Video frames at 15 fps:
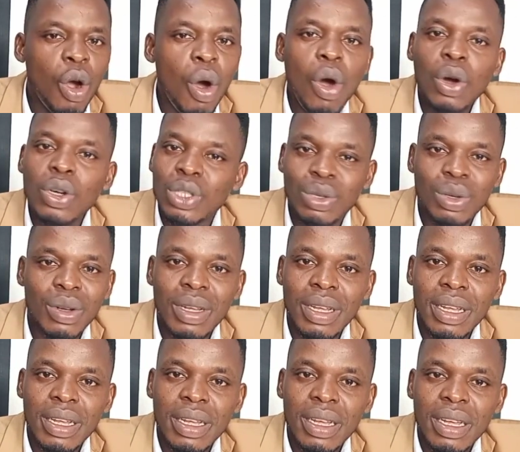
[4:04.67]
God
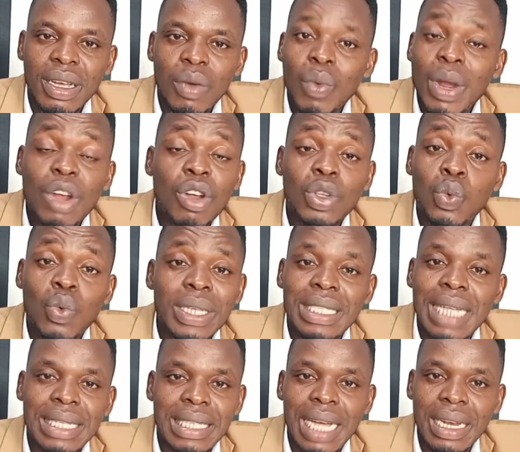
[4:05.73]
will not
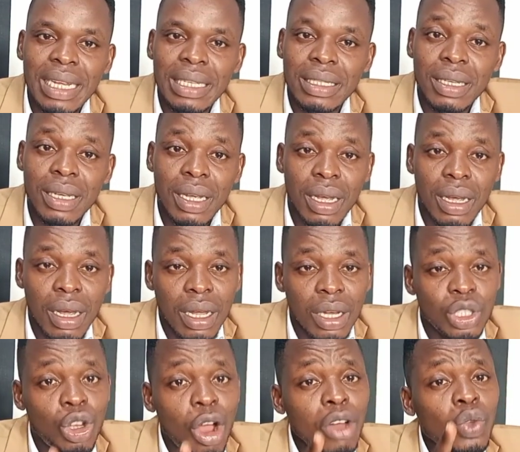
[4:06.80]
waste that talent.
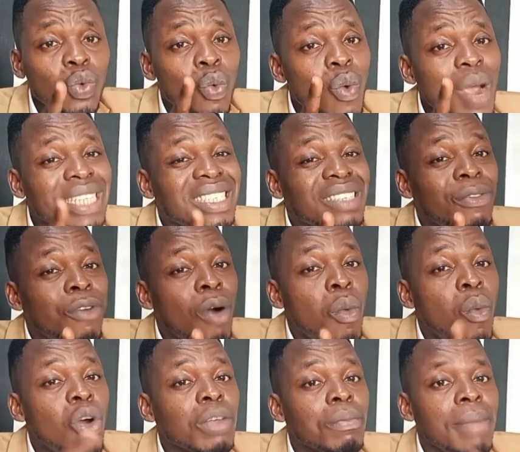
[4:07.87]
Don't wait
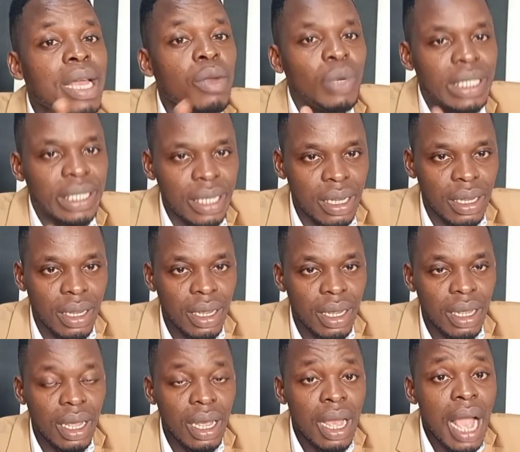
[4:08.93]
for what men will say.
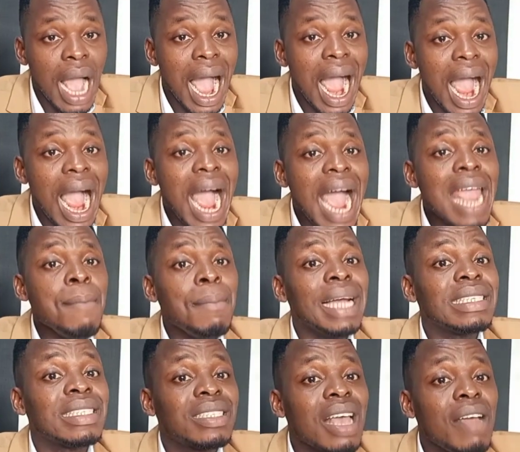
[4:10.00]
I
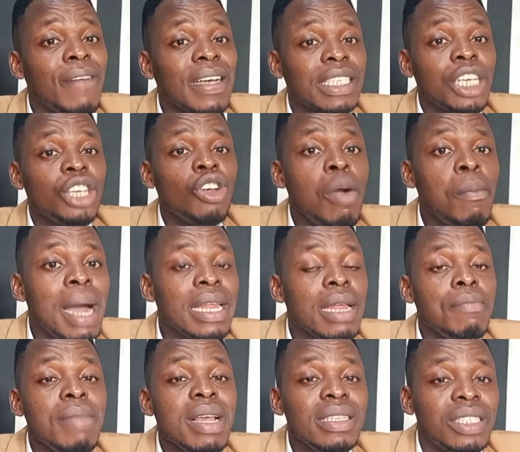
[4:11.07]
myself, as a young
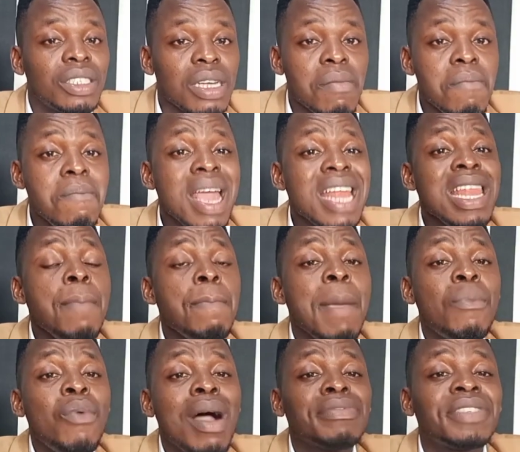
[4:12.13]
man in mainstream, many
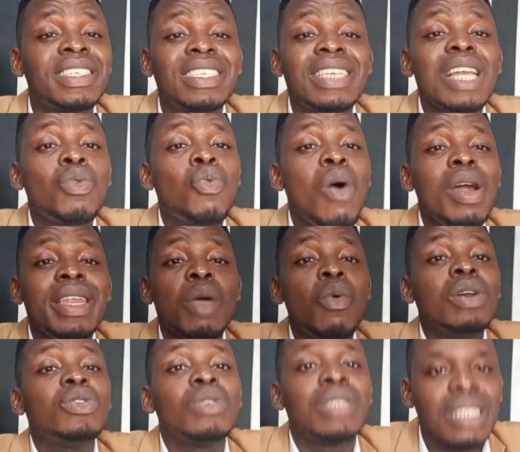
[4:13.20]
people have said what they
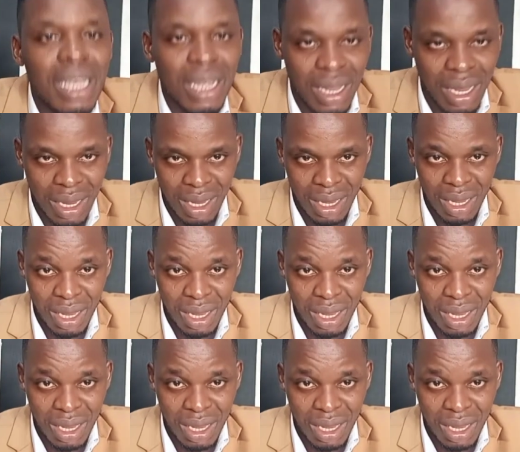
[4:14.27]
want to say.